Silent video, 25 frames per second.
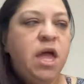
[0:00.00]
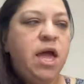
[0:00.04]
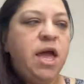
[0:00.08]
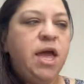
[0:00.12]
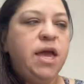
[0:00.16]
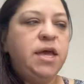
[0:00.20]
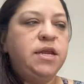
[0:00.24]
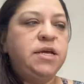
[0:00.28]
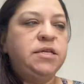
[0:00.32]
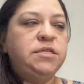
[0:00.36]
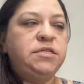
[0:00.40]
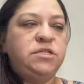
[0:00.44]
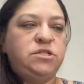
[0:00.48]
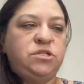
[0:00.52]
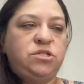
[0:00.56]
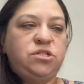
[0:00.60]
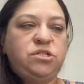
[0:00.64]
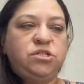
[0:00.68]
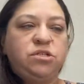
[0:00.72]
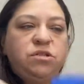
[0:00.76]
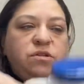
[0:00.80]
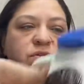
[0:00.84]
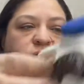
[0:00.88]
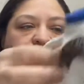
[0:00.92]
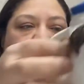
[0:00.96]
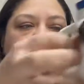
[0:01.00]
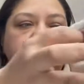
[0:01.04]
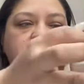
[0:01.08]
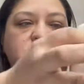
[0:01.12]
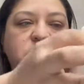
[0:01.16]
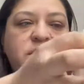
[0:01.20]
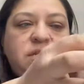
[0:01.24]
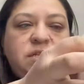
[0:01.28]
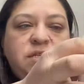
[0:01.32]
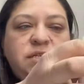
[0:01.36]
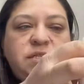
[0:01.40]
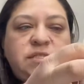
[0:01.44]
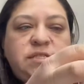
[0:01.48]
And I did disclose that in
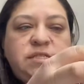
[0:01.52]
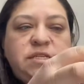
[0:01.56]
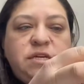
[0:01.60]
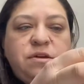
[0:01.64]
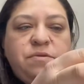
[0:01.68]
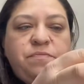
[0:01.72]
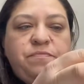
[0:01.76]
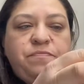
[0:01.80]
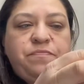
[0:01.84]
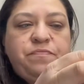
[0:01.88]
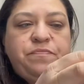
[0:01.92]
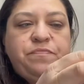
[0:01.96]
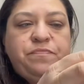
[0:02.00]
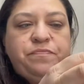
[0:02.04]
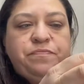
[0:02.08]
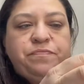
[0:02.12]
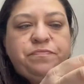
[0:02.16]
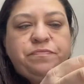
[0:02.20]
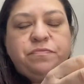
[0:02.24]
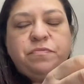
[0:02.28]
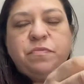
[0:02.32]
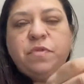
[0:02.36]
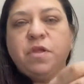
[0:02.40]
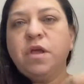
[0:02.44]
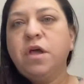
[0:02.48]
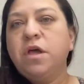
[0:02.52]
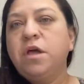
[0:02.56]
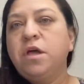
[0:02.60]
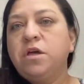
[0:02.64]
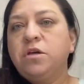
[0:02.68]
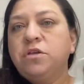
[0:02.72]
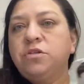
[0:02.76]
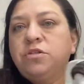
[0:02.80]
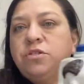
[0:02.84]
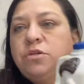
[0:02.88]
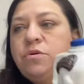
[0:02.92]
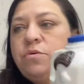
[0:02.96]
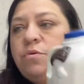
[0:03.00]
the listing.
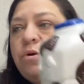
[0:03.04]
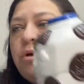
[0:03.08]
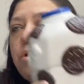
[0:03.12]
So,